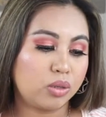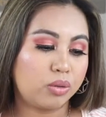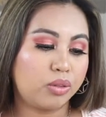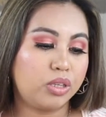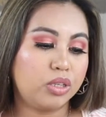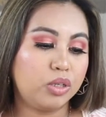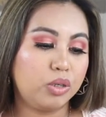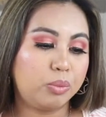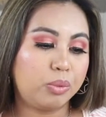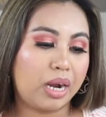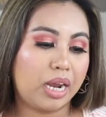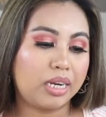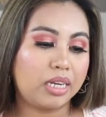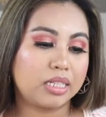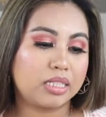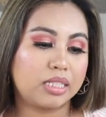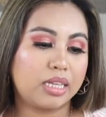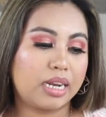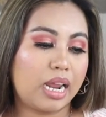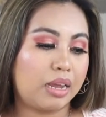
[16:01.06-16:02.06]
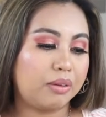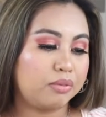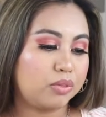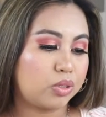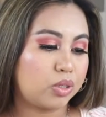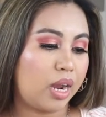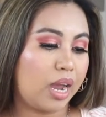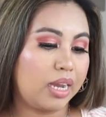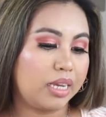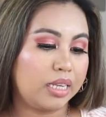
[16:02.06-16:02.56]
So the new products that I've
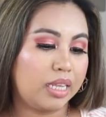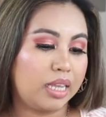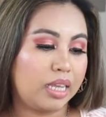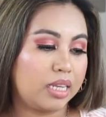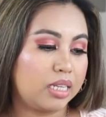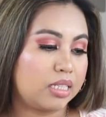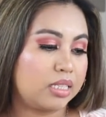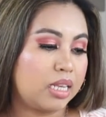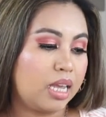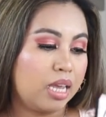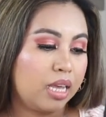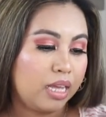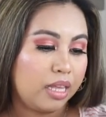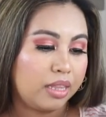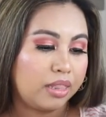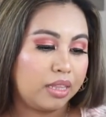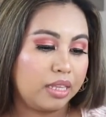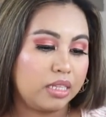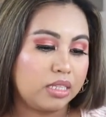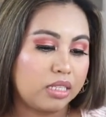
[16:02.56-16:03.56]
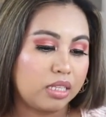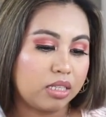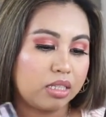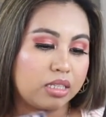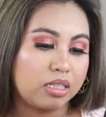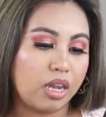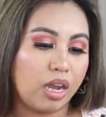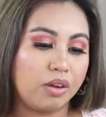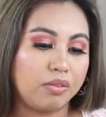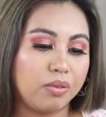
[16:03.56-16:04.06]
tried is this
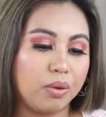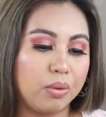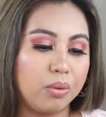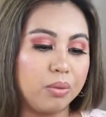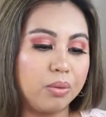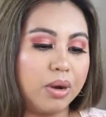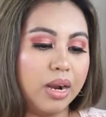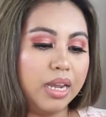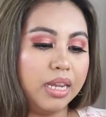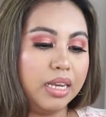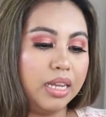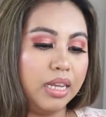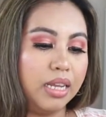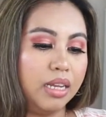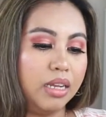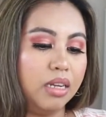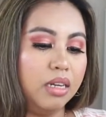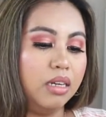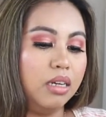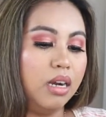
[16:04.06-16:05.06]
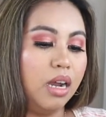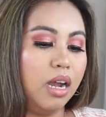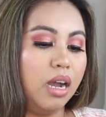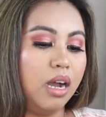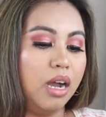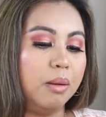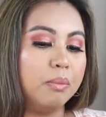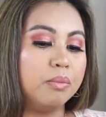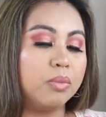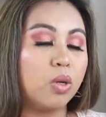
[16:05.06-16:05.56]
stuff right here,
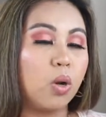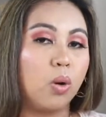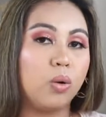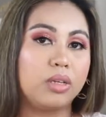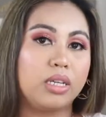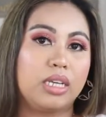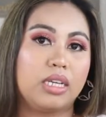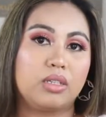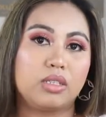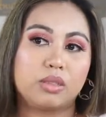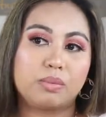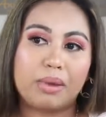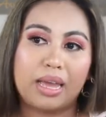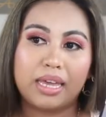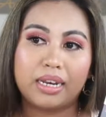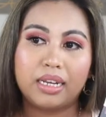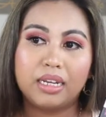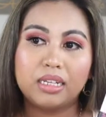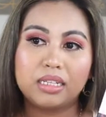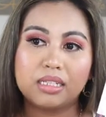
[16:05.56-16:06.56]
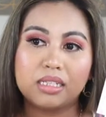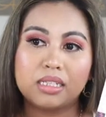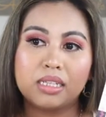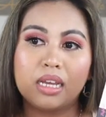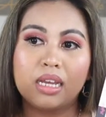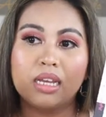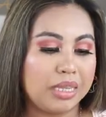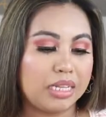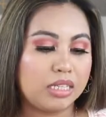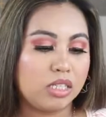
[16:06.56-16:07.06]
Kokie Cosmetics.
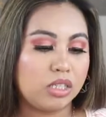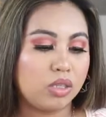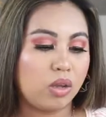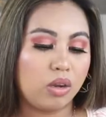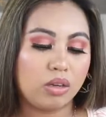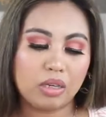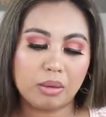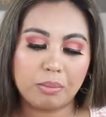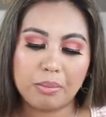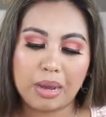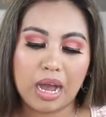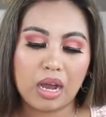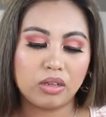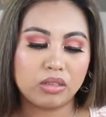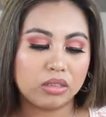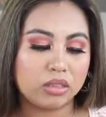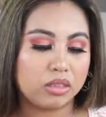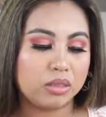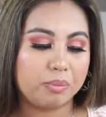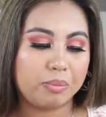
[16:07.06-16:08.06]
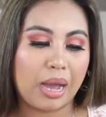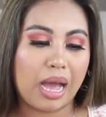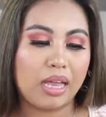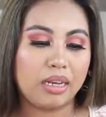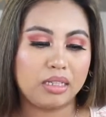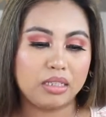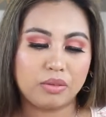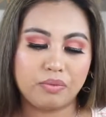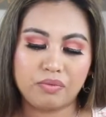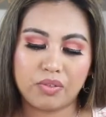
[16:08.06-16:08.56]
Let's talk about the
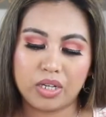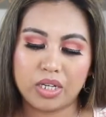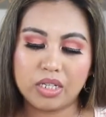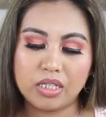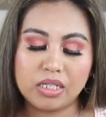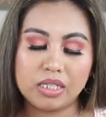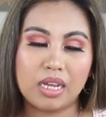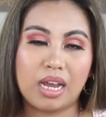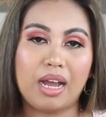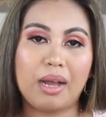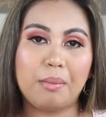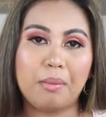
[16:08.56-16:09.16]
palette first.